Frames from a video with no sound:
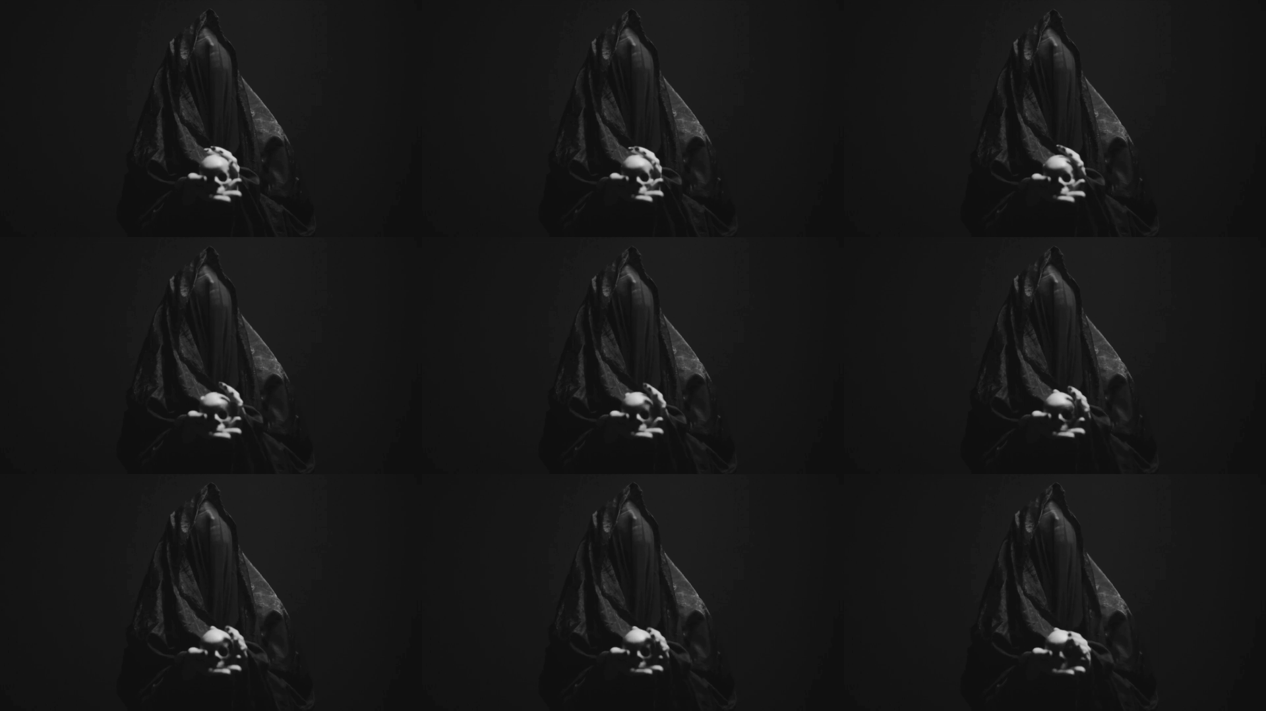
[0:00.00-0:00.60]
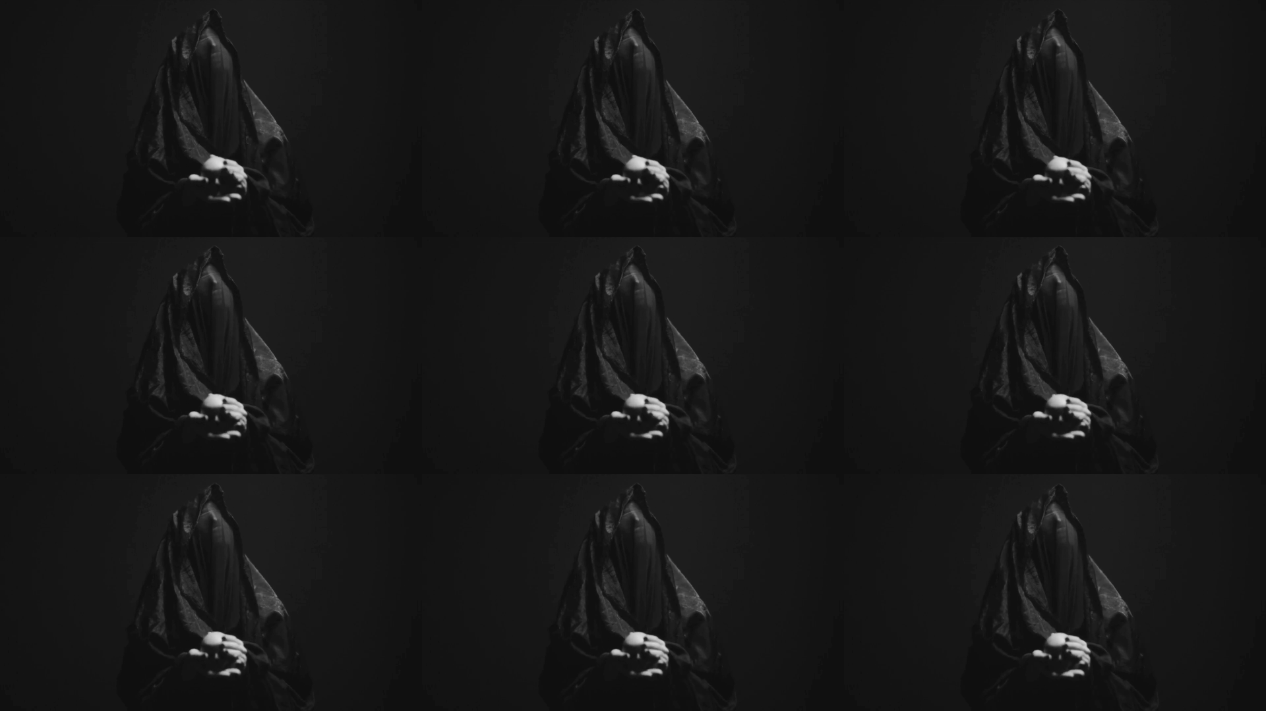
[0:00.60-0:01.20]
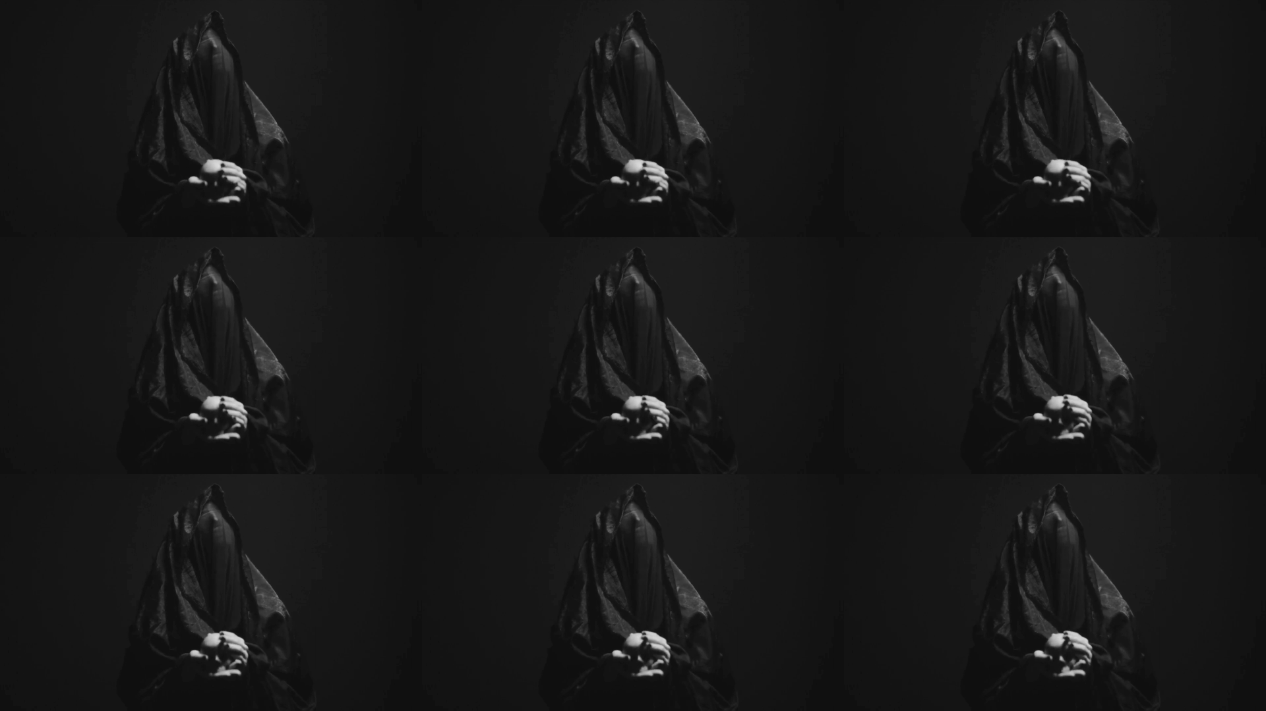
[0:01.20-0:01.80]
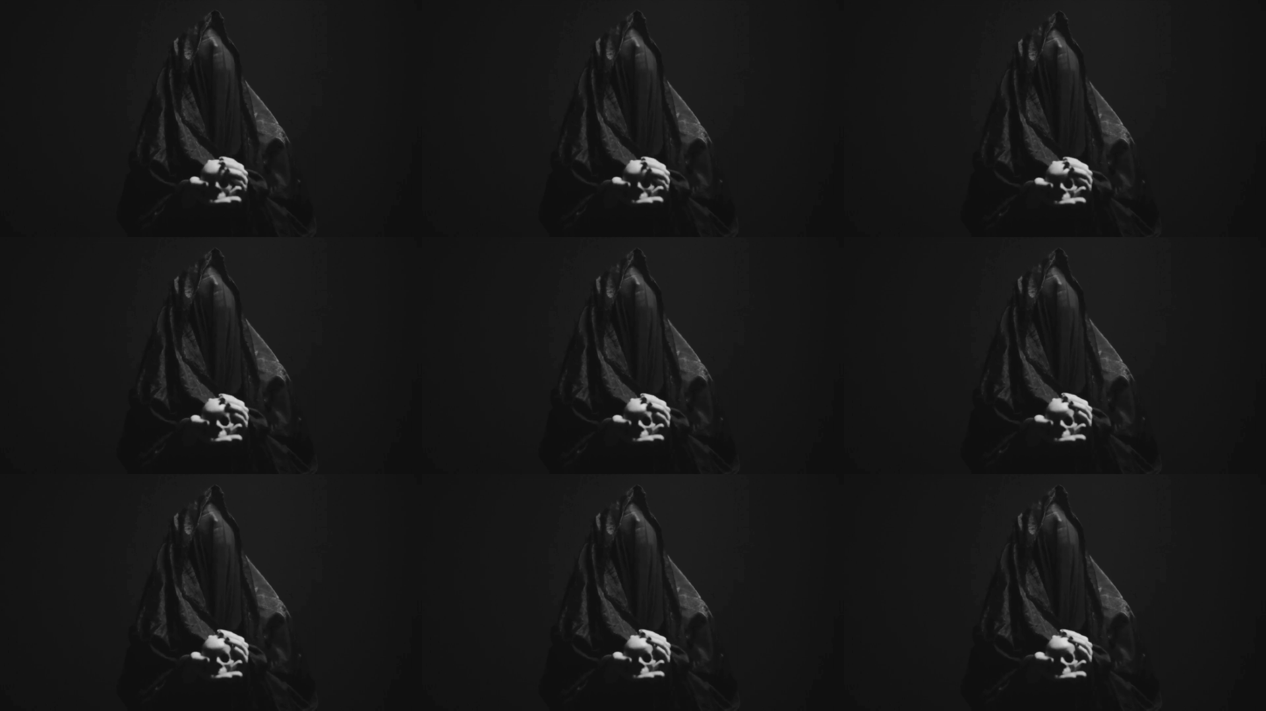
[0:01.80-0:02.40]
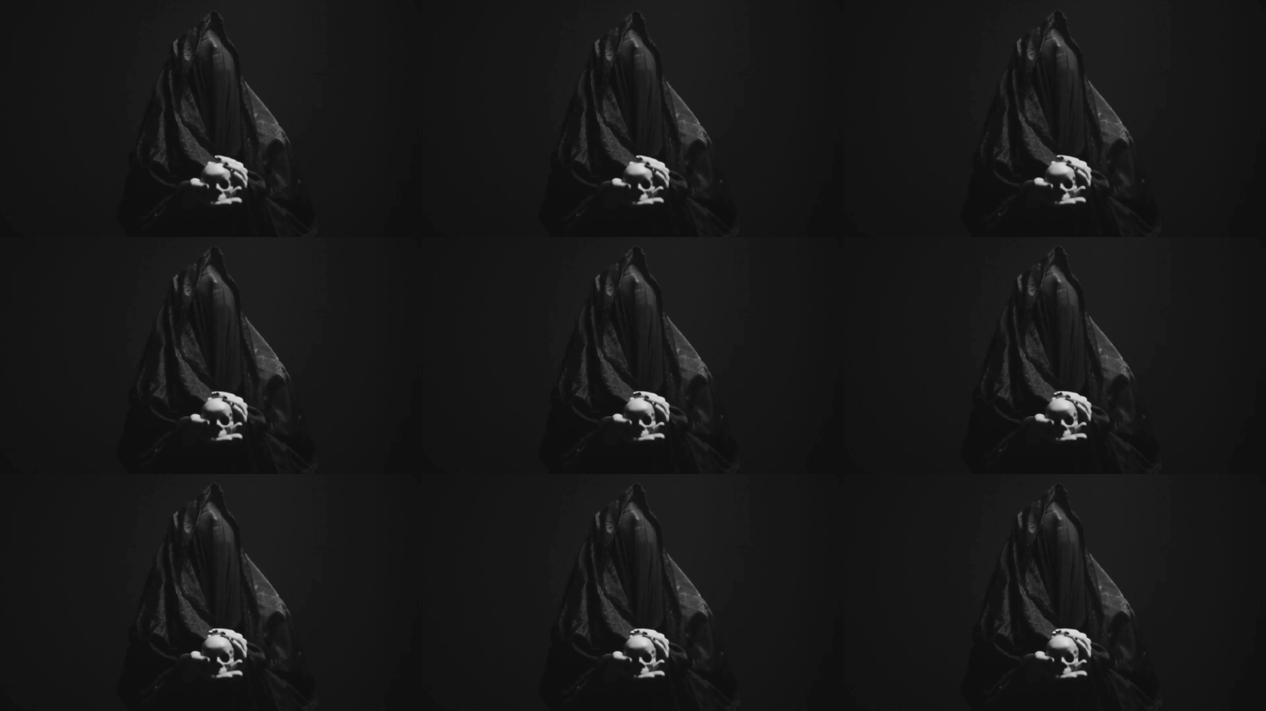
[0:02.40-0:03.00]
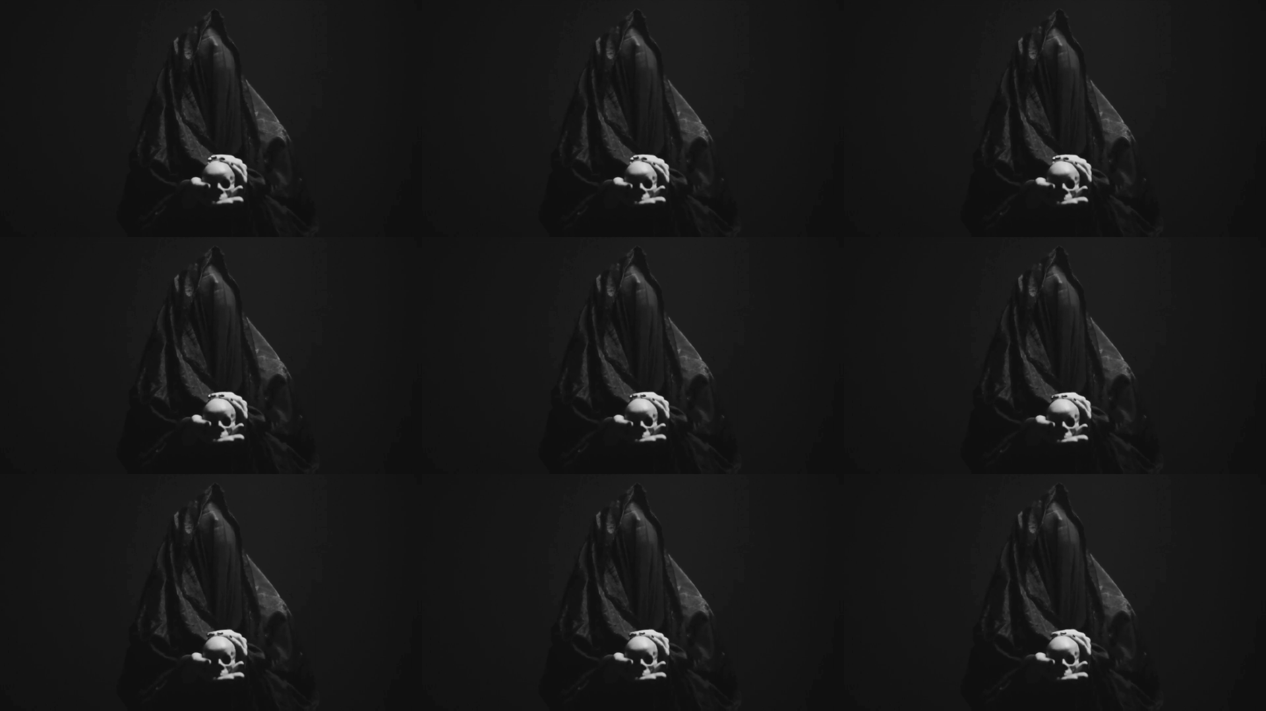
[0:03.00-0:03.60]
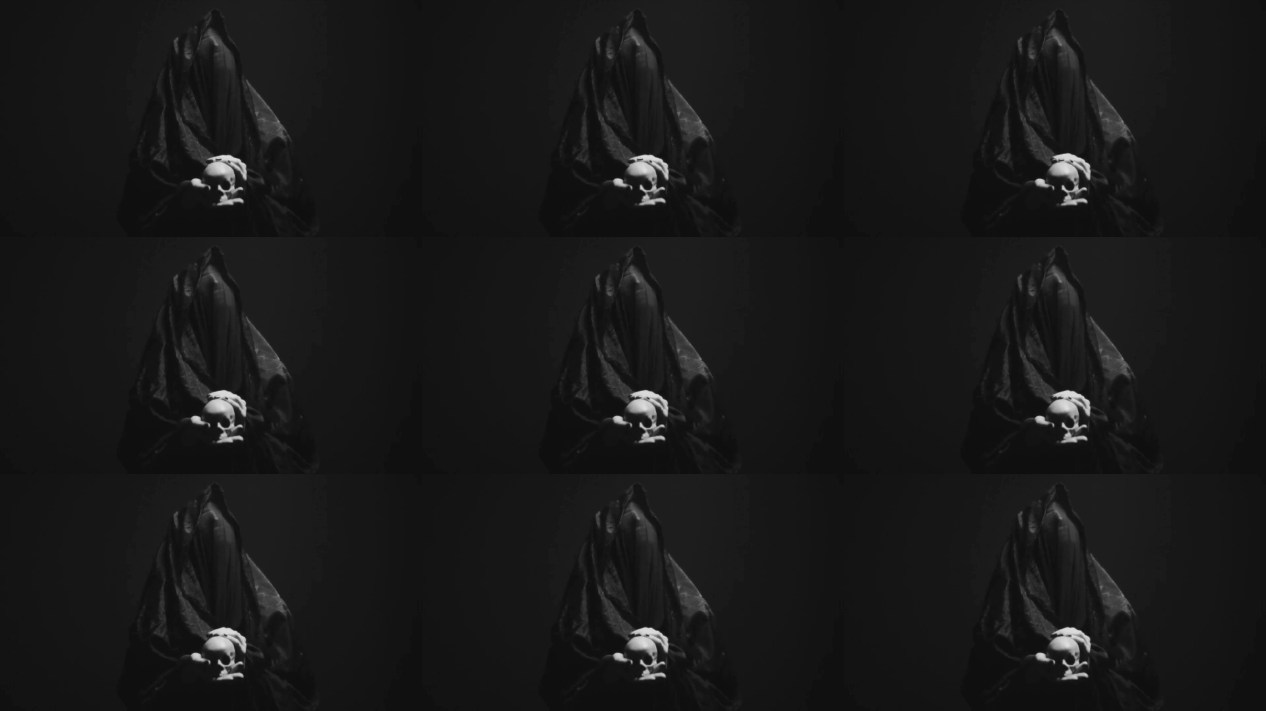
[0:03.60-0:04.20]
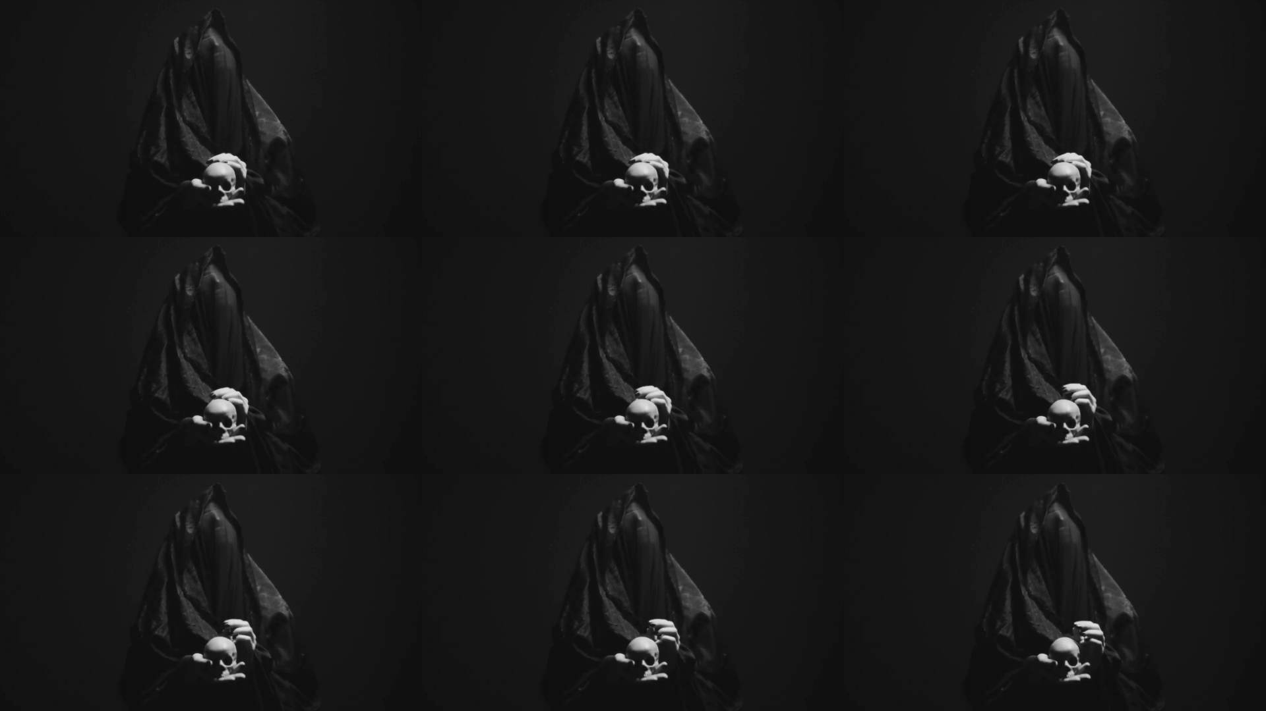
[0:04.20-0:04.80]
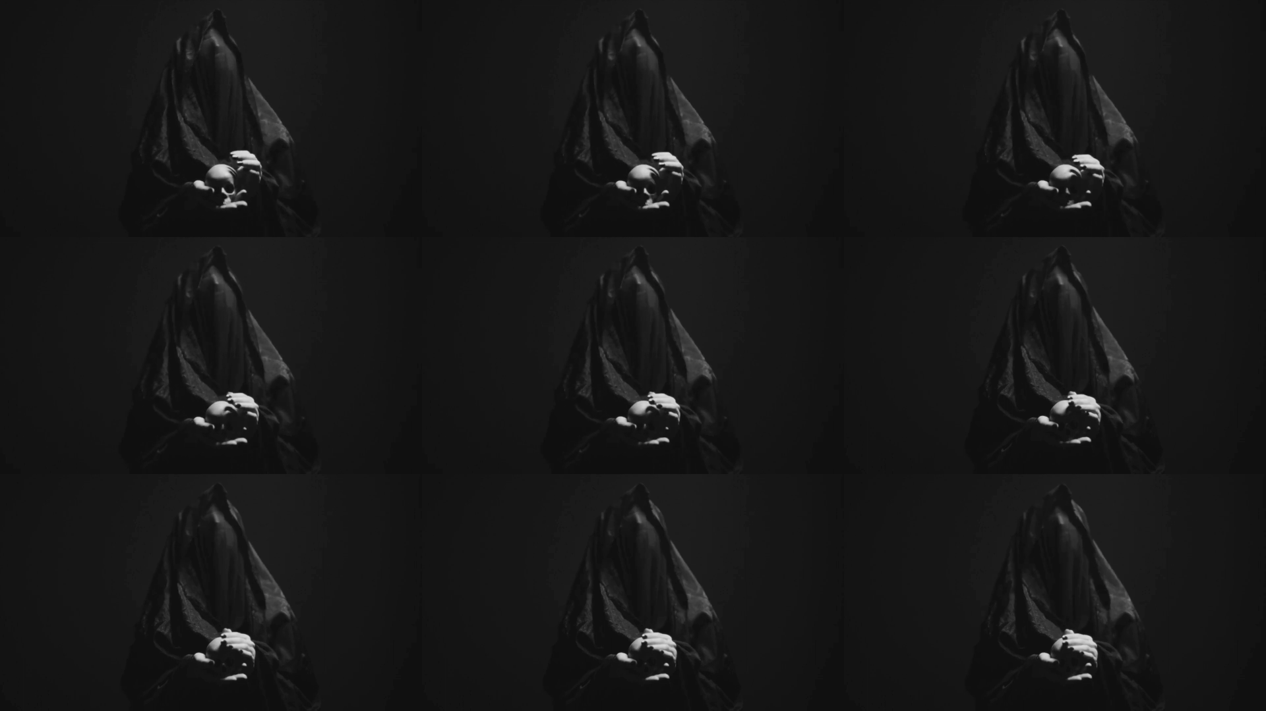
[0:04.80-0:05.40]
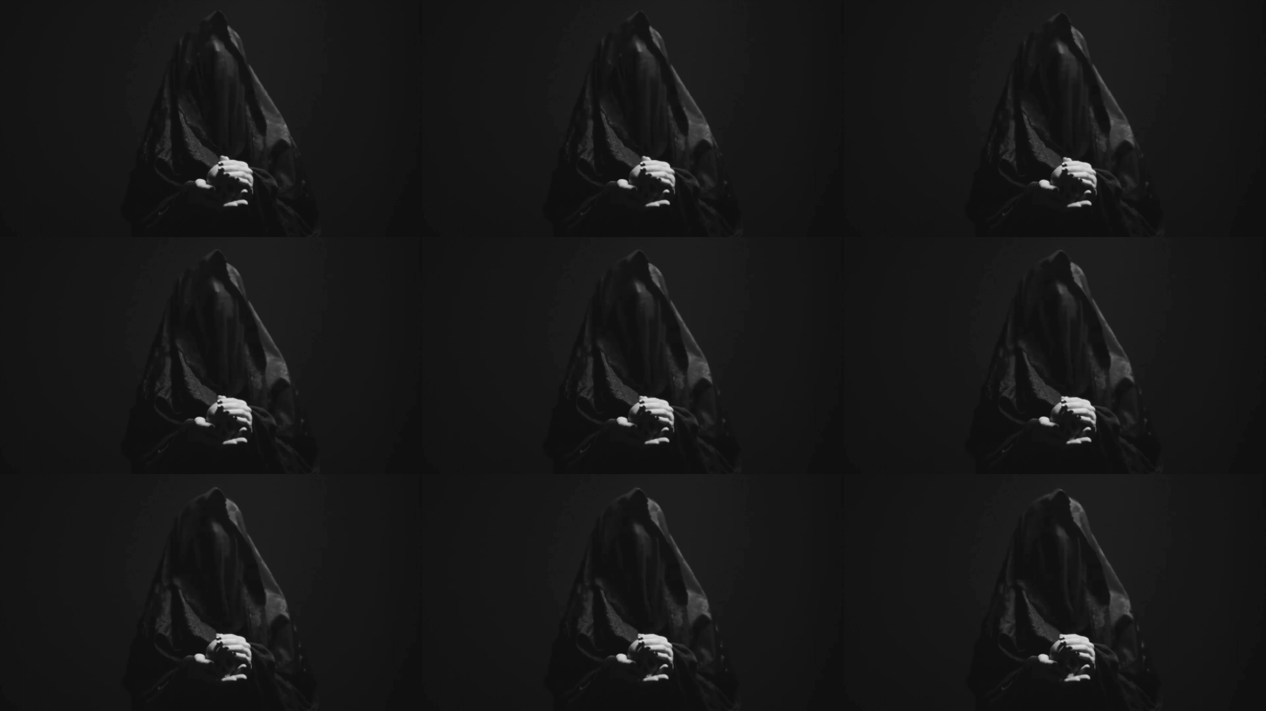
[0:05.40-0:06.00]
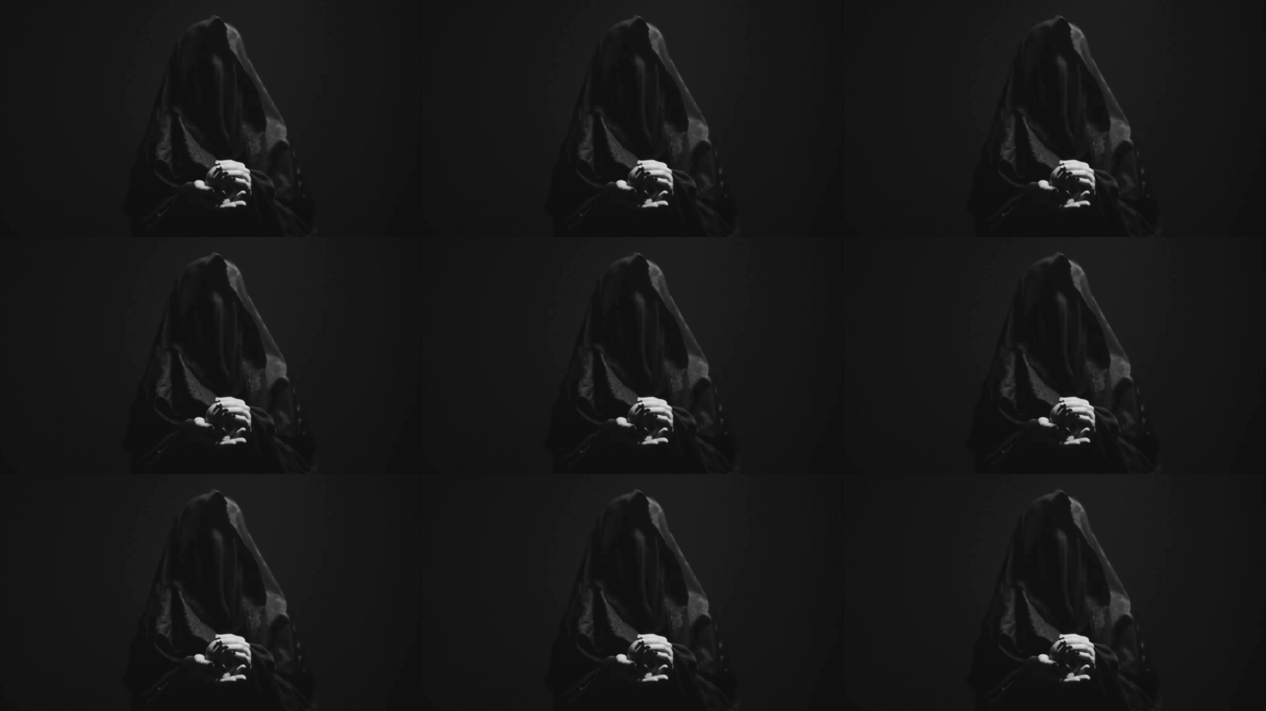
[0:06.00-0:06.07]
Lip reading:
No face is visible, so there are no lips to read.